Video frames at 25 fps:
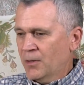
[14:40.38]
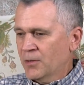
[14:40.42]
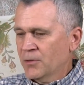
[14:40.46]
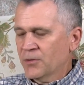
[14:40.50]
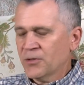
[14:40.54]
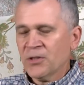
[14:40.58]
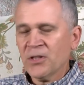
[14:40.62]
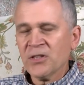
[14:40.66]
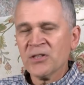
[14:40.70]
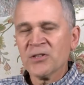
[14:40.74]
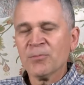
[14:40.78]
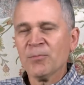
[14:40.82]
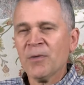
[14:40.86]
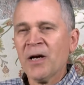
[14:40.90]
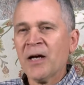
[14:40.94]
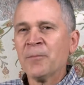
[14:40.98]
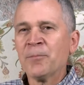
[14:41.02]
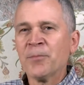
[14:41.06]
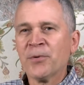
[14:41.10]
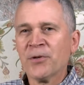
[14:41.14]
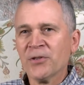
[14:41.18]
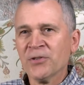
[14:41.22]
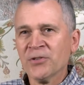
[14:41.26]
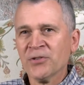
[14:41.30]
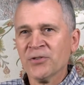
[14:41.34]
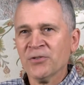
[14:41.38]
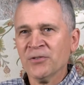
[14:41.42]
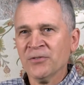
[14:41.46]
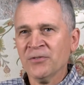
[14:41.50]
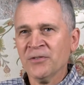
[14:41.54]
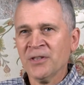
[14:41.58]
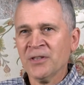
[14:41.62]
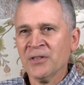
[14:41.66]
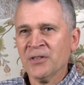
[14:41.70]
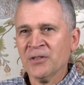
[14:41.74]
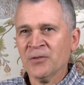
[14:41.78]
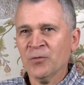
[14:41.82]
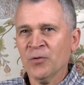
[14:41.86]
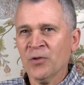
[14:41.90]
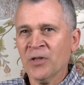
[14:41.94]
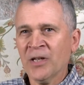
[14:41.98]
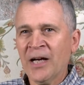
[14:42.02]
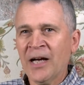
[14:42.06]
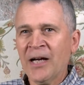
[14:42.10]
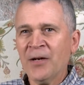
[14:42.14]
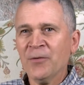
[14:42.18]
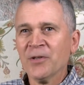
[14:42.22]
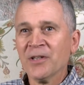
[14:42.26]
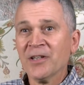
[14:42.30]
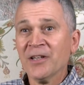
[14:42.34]
Just my personal vision, what
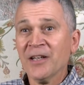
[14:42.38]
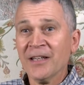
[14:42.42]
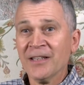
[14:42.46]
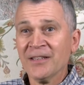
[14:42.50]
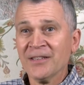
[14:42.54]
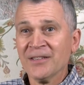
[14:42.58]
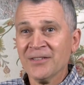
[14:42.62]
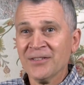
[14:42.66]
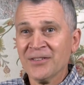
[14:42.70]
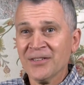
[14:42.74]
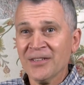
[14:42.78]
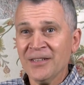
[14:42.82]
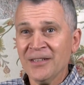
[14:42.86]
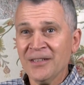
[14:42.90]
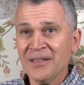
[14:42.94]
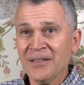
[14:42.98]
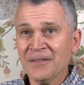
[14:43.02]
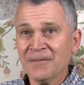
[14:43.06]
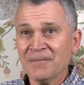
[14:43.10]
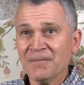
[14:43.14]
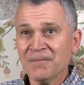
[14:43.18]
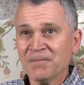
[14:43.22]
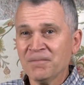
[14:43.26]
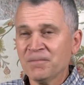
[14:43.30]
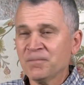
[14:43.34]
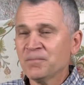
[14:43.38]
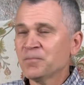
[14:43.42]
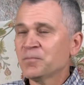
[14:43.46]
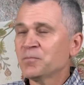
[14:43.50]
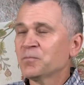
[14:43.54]
I would like to see. Mm-hmm.